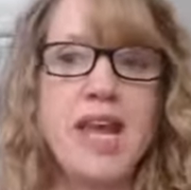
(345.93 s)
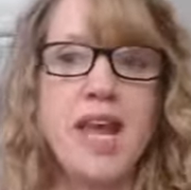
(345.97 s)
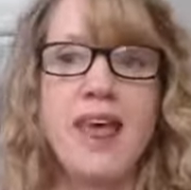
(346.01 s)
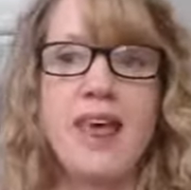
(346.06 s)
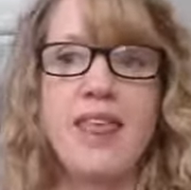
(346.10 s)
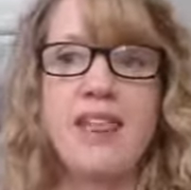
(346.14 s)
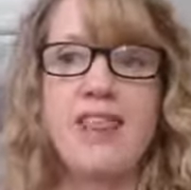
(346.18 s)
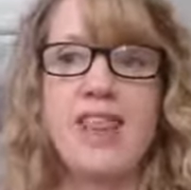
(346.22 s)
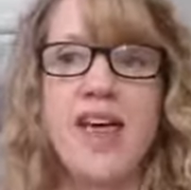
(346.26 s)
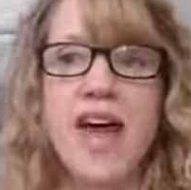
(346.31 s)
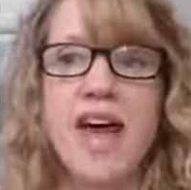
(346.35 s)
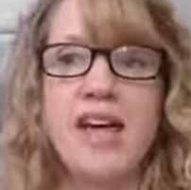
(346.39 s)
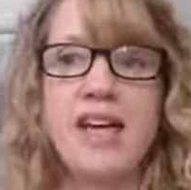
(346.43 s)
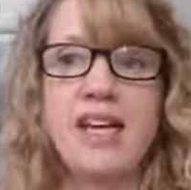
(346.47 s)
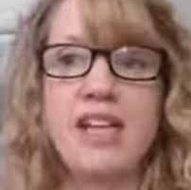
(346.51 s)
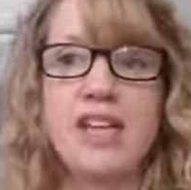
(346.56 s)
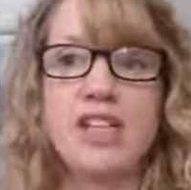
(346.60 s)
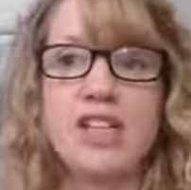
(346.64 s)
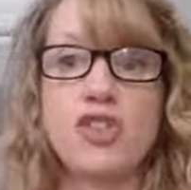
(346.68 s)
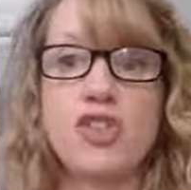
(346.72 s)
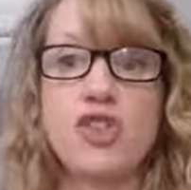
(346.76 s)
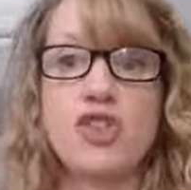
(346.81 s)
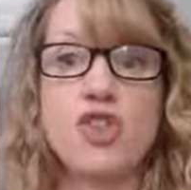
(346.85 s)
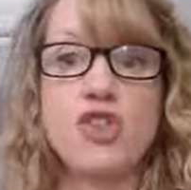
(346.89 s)
that
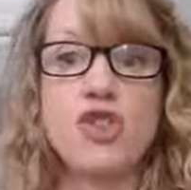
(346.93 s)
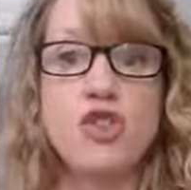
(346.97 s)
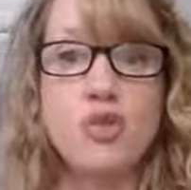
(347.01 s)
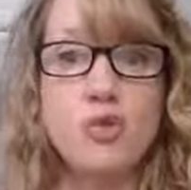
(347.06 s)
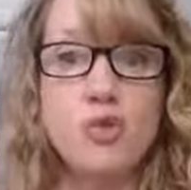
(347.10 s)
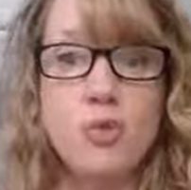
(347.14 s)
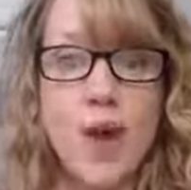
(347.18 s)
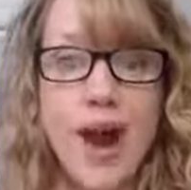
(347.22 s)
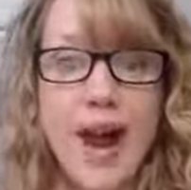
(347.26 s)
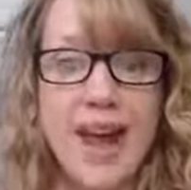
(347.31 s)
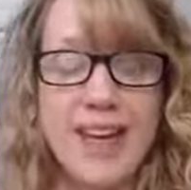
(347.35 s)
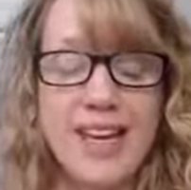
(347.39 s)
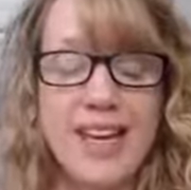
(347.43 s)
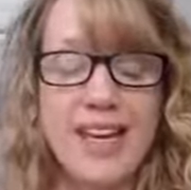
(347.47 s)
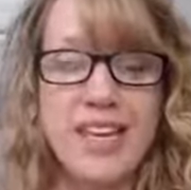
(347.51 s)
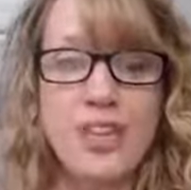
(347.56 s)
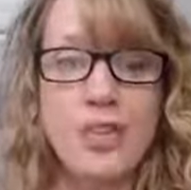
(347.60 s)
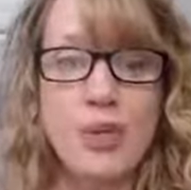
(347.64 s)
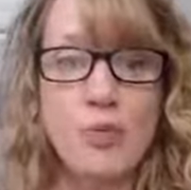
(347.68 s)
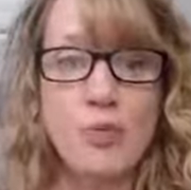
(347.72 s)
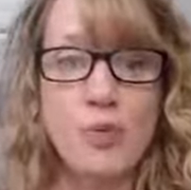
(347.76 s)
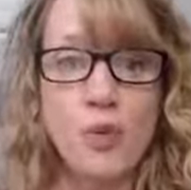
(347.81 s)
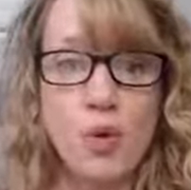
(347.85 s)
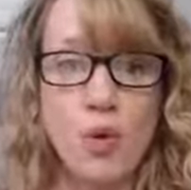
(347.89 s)
is tracking the
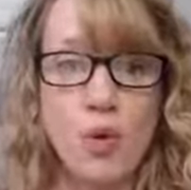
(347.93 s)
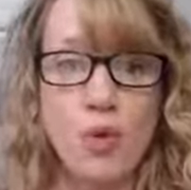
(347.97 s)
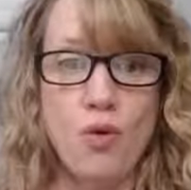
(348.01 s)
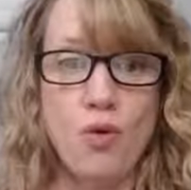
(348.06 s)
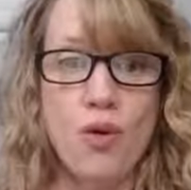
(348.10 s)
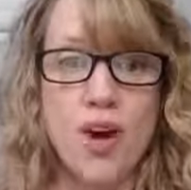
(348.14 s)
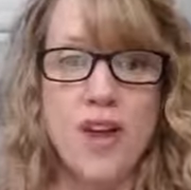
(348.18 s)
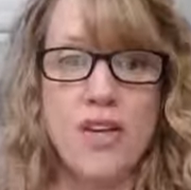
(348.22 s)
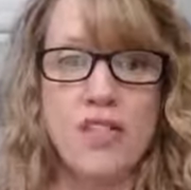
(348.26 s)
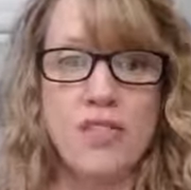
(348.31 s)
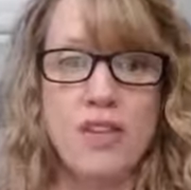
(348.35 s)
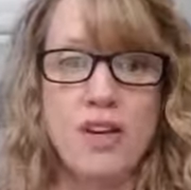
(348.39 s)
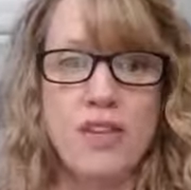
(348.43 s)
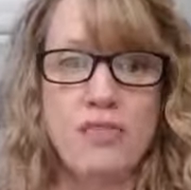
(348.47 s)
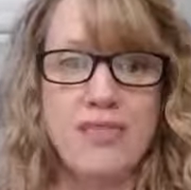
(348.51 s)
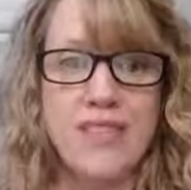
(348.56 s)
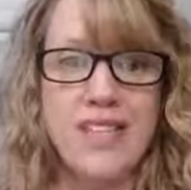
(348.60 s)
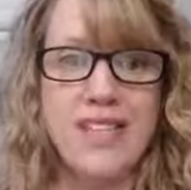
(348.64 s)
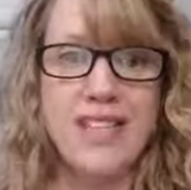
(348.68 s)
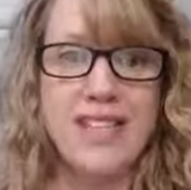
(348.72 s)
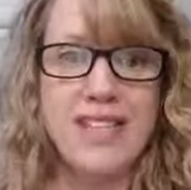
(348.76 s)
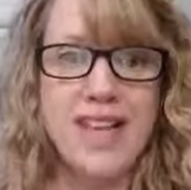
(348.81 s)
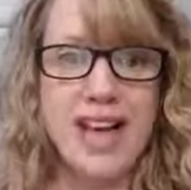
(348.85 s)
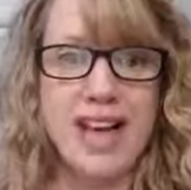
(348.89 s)
progress of
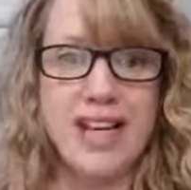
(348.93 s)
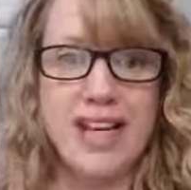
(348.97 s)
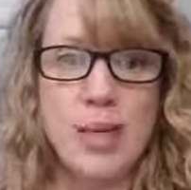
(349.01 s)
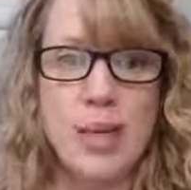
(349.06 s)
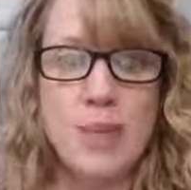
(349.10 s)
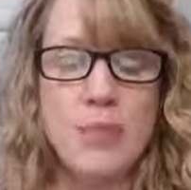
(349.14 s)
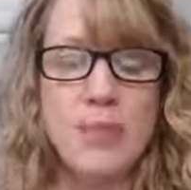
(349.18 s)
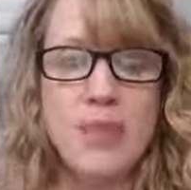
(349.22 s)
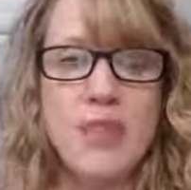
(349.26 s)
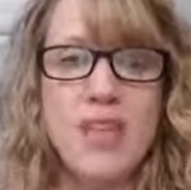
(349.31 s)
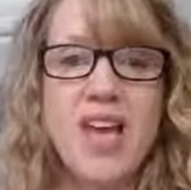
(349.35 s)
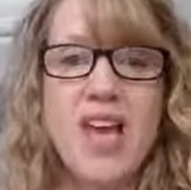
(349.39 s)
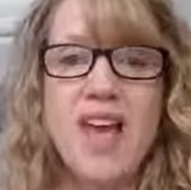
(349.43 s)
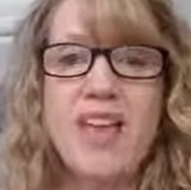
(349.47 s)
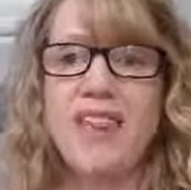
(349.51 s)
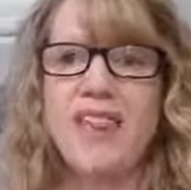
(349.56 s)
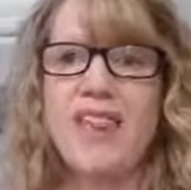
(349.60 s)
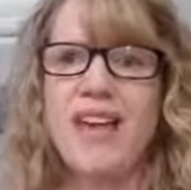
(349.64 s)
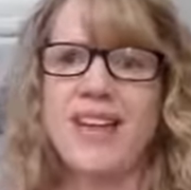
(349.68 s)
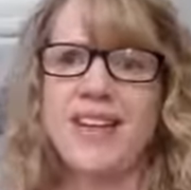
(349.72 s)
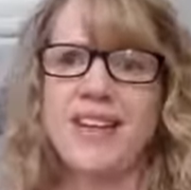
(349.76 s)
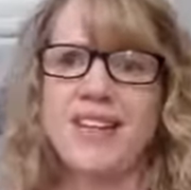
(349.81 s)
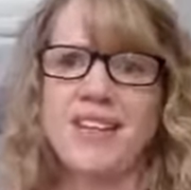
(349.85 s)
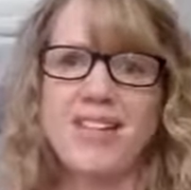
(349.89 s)
these items,
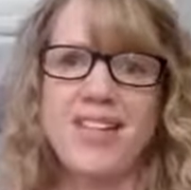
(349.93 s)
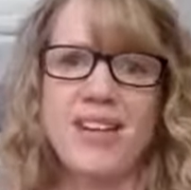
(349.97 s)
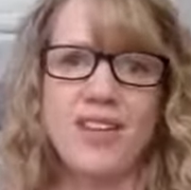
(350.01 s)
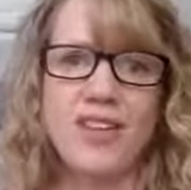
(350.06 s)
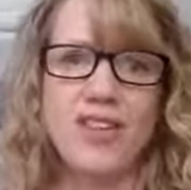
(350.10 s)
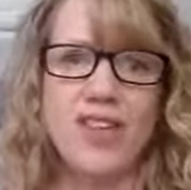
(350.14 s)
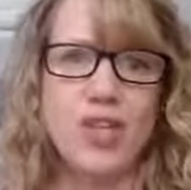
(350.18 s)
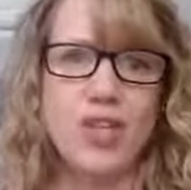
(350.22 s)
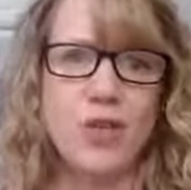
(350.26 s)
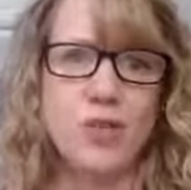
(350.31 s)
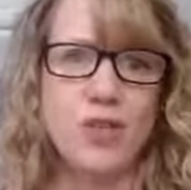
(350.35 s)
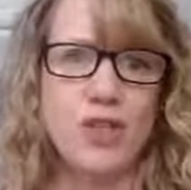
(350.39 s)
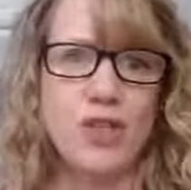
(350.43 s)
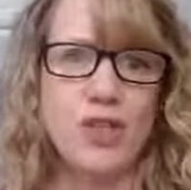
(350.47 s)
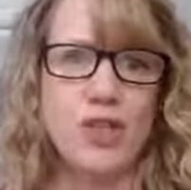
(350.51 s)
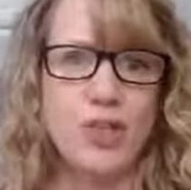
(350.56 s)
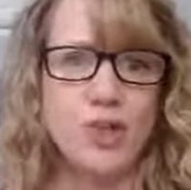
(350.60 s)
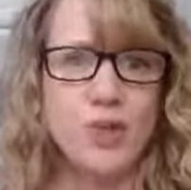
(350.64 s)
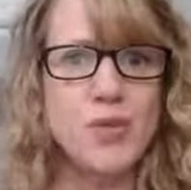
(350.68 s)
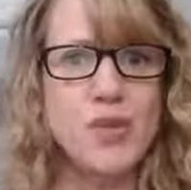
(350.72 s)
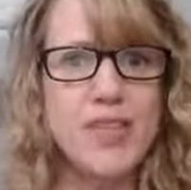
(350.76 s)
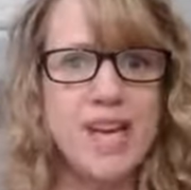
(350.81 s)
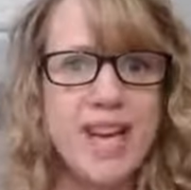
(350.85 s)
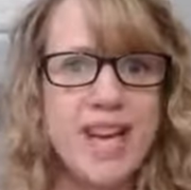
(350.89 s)
that is giving you
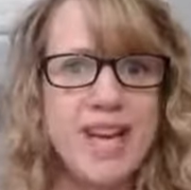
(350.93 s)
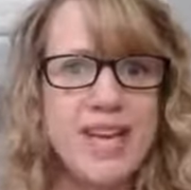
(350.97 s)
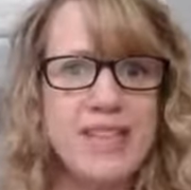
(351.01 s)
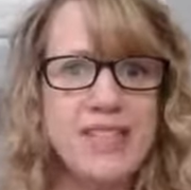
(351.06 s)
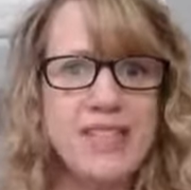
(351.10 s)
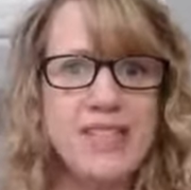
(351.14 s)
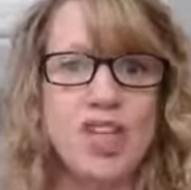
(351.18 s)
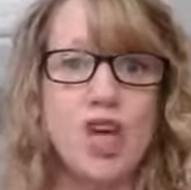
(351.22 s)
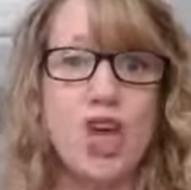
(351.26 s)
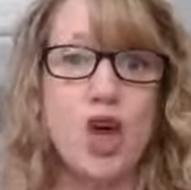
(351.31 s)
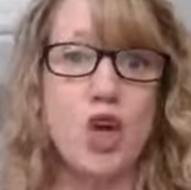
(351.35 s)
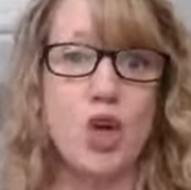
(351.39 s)
due dates,